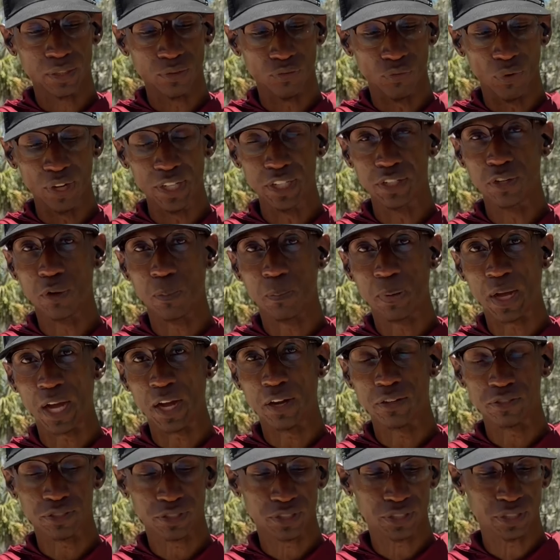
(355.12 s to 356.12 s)
radio
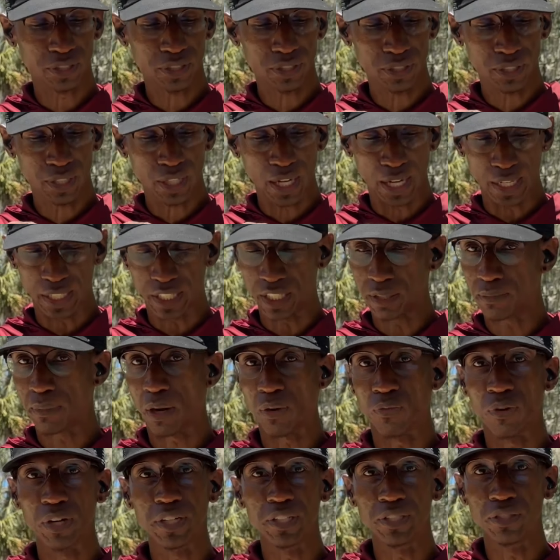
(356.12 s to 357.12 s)
pouch. I keep my
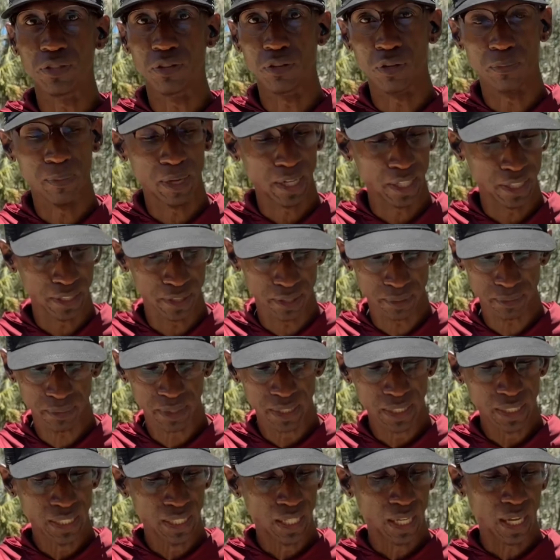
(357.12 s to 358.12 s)
radio on my hip.
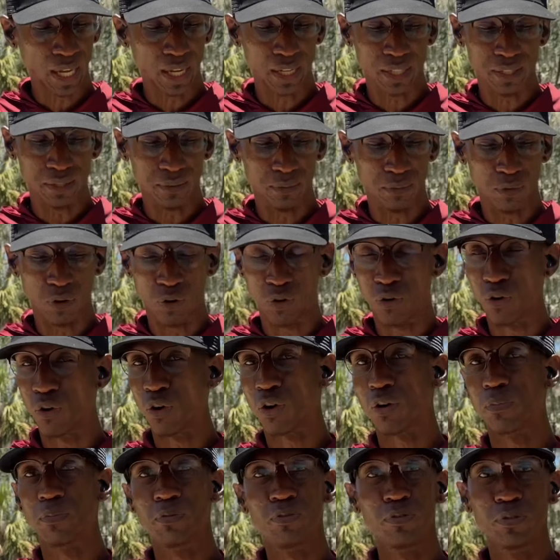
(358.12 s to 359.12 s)
I am
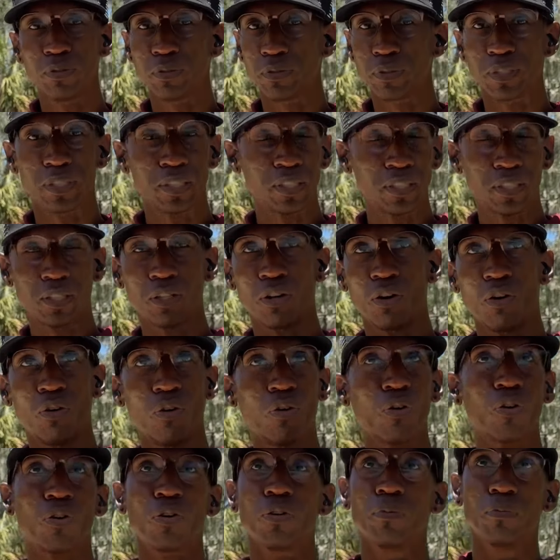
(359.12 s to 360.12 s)
horrible
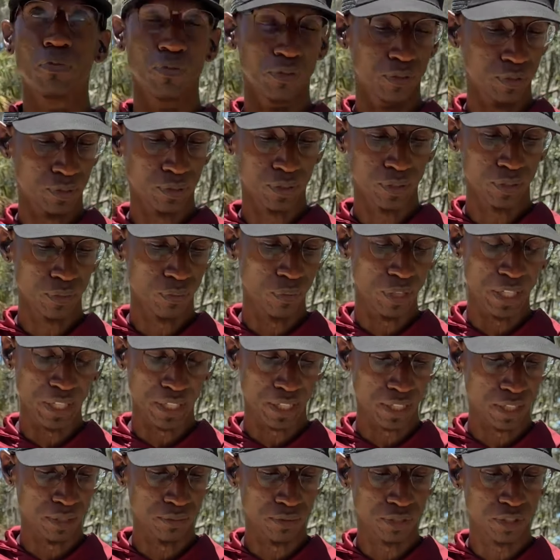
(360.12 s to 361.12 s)
when it
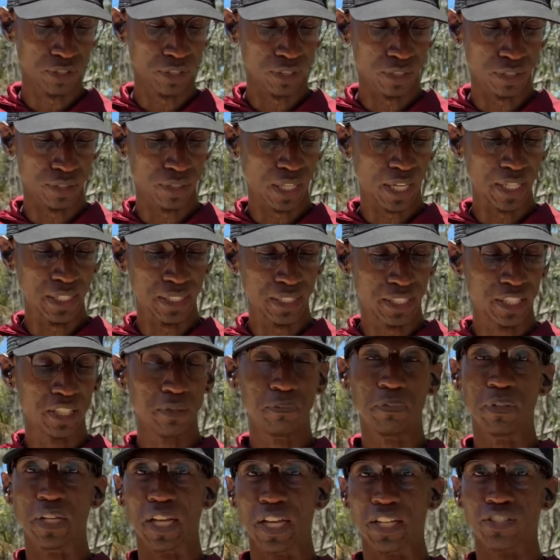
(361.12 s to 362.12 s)
comes to like
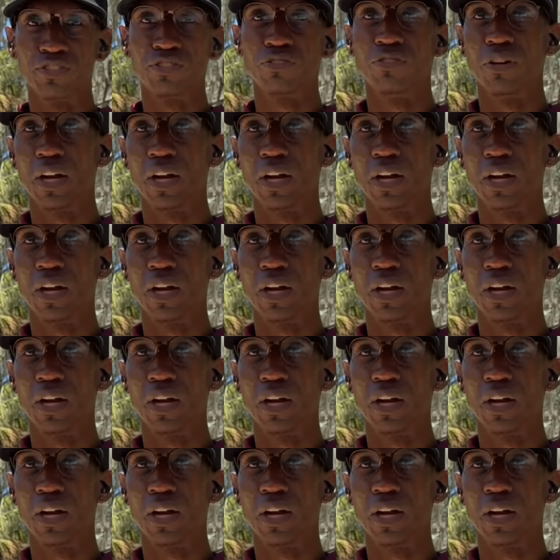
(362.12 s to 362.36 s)
keeping extra